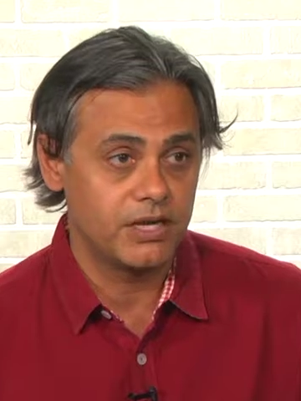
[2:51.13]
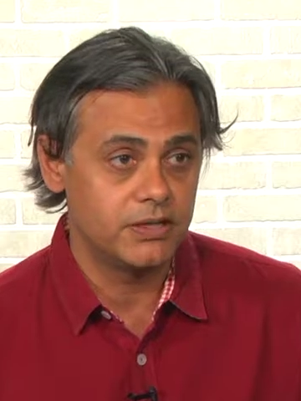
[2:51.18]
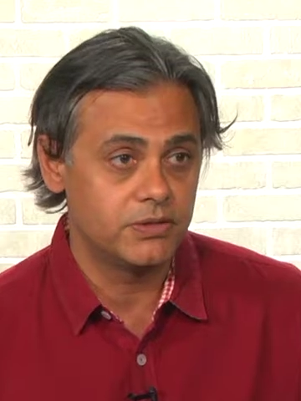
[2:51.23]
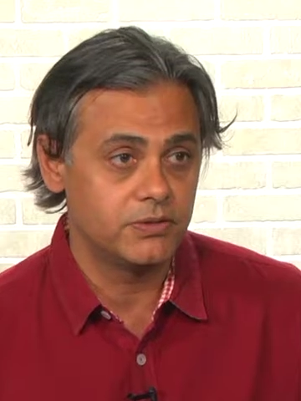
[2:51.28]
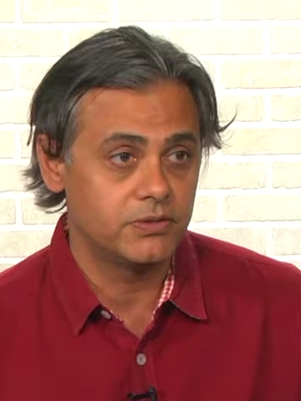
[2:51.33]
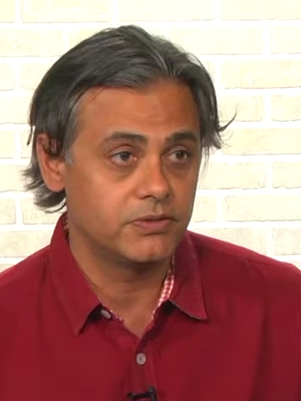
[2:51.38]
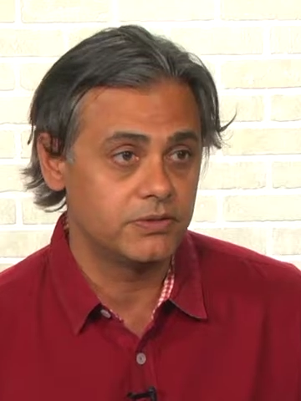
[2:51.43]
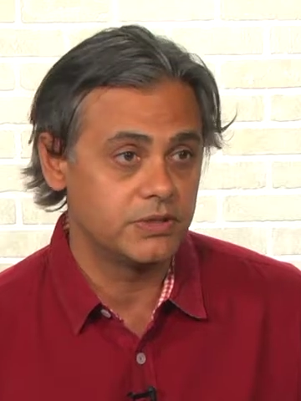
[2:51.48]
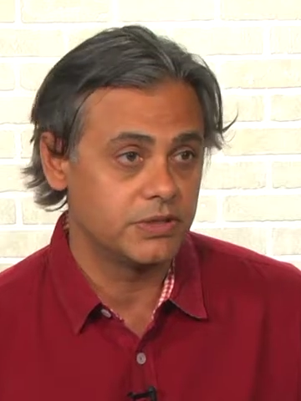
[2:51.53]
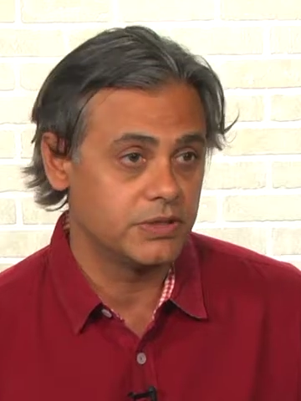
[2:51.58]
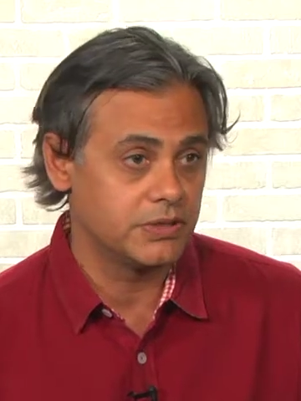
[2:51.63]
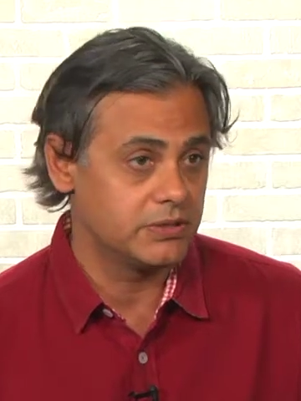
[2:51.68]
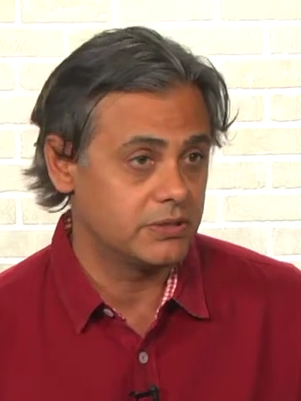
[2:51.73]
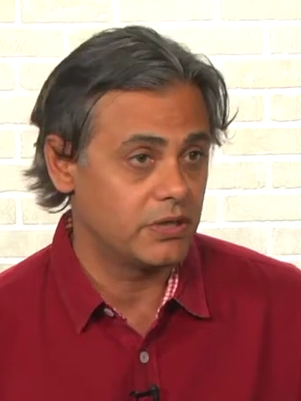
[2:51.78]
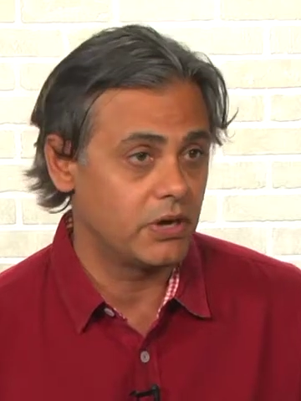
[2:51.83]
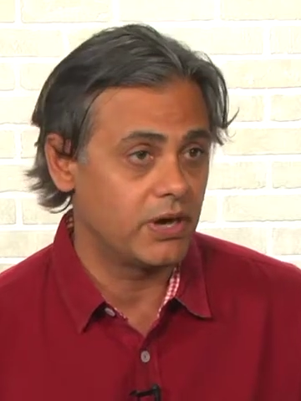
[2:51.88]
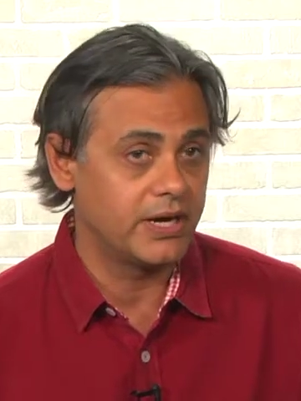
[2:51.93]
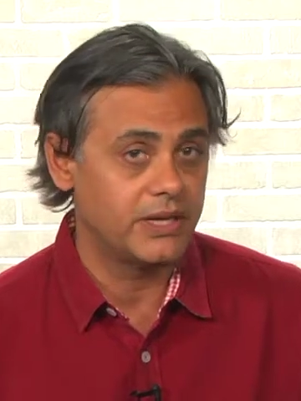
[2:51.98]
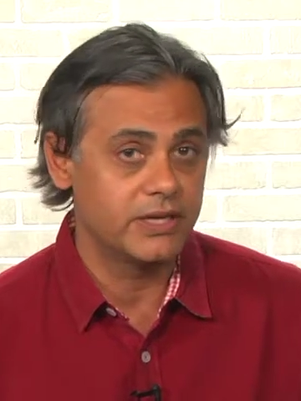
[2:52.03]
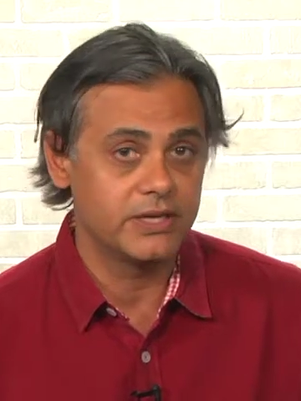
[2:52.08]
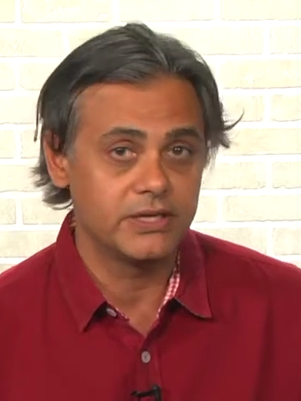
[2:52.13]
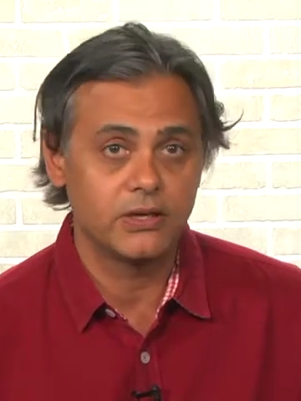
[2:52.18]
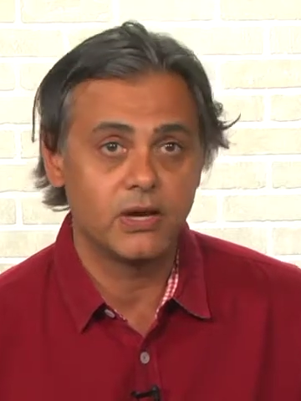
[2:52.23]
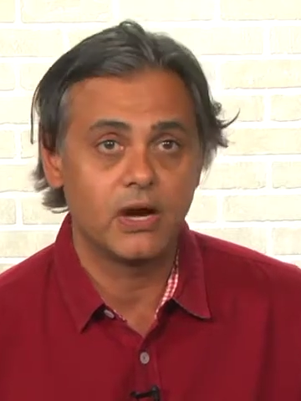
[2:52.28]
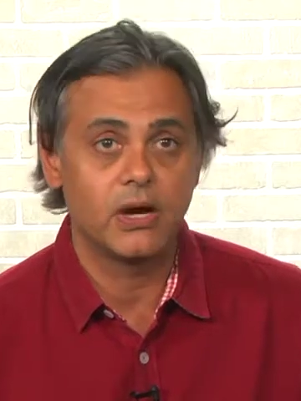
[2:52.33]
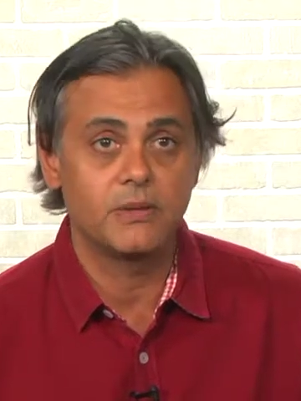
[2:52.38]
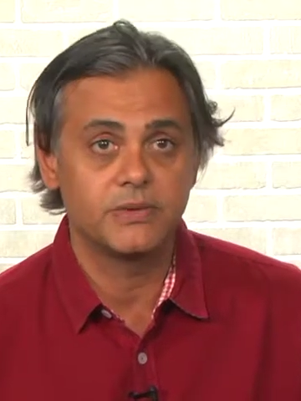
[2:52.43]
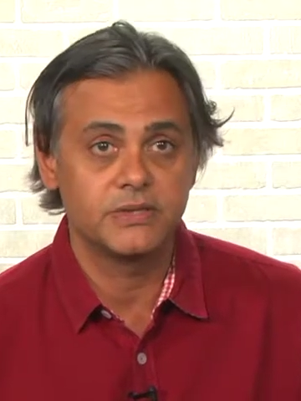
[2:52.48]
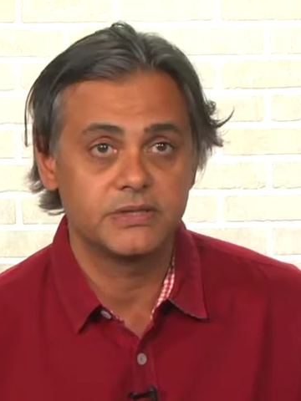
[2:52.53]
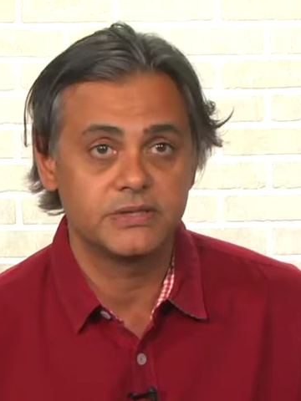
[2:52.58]
into the entire
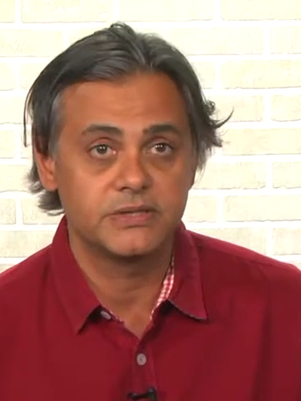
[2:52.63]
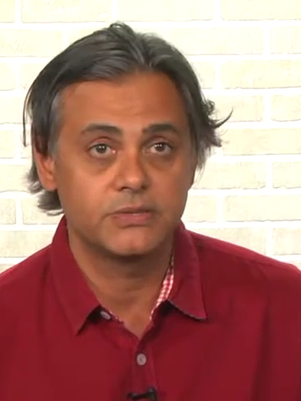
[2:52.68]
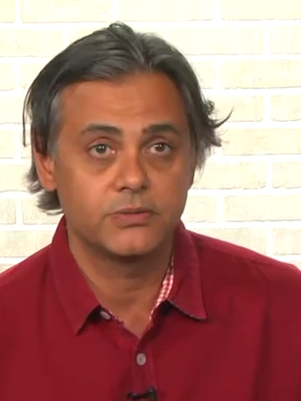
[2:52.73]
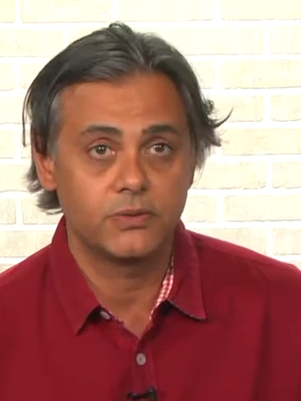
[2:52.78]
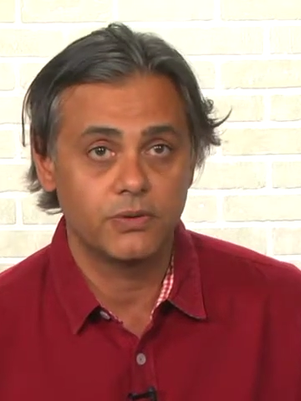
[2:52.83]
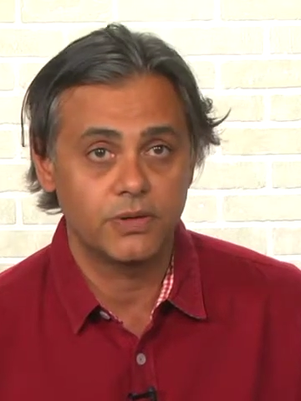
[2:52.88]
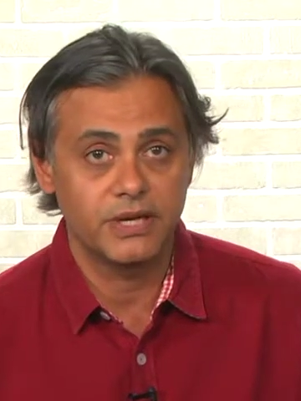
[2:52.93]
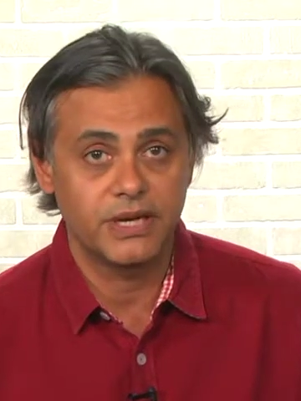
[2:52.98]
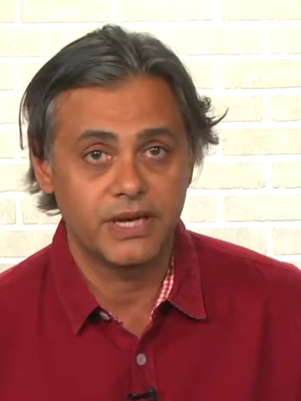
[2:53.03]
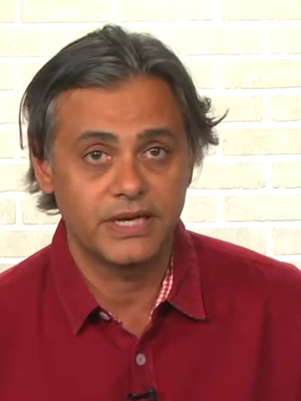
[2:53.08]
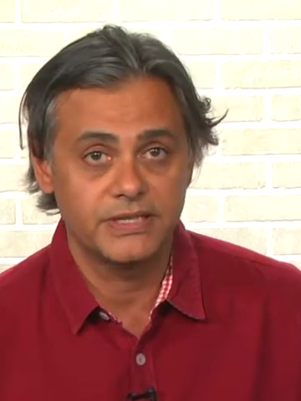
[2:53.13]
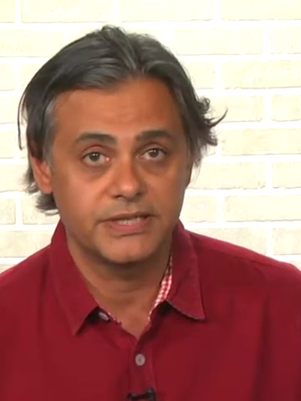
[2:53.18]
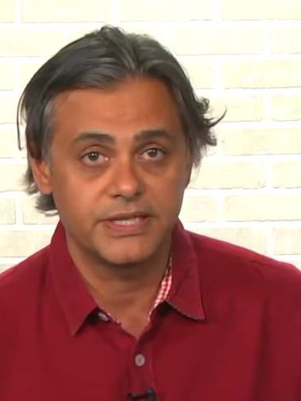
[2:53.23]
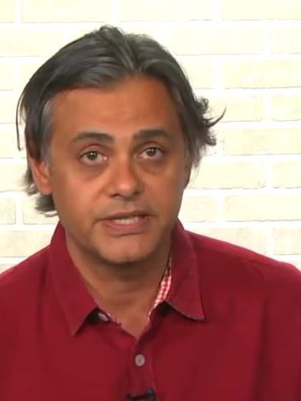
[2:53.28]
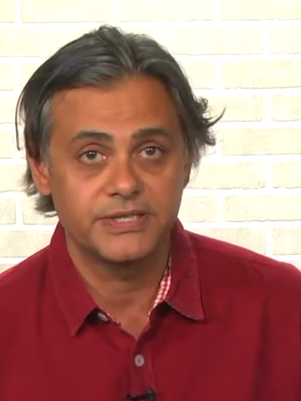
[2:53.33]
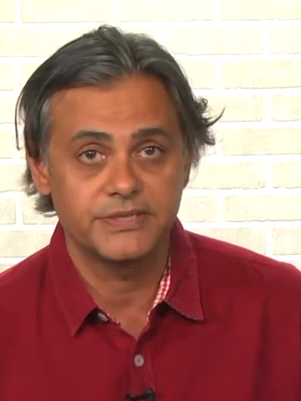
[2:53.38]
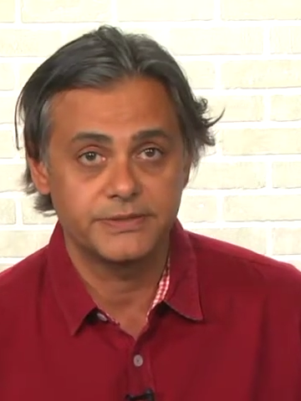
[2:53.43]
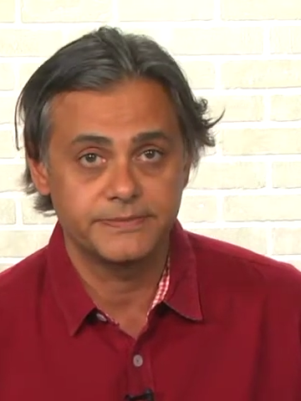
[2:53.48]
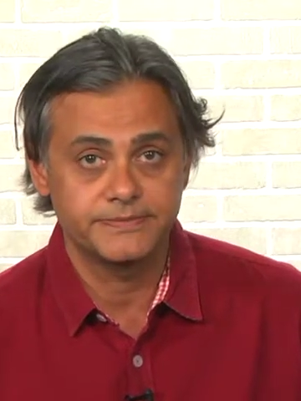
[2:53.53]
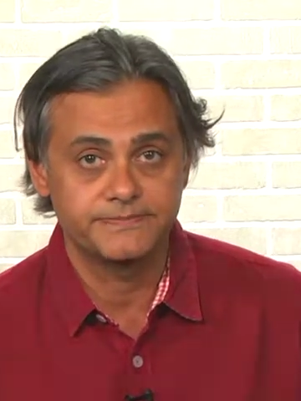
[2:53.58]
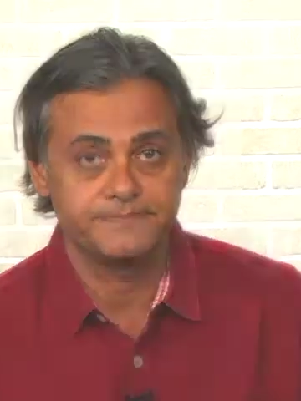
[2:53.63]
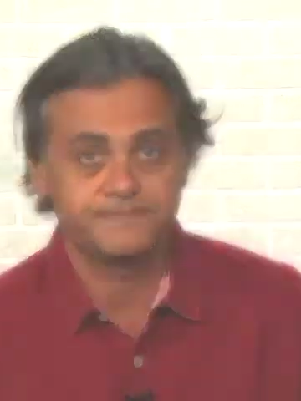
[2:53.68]
e-commerce organization.